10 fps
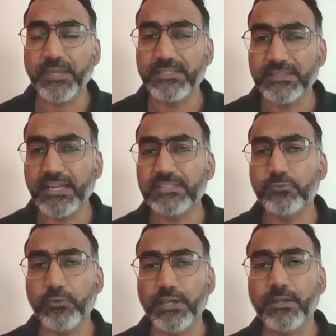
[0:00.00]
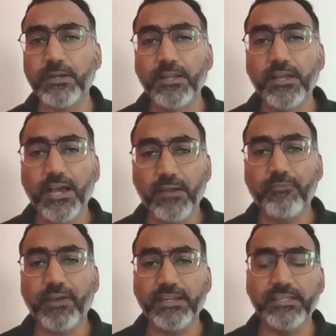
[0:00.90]
I think that's where I'm
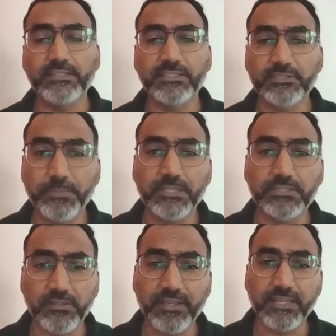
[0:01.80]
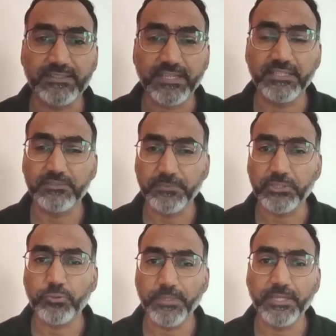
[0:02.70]
finding this space a very exciting
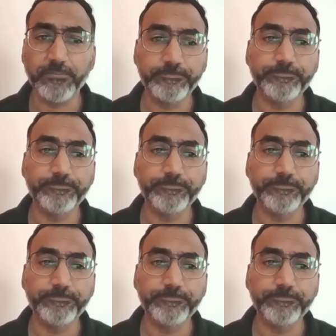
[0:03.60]
space to be in.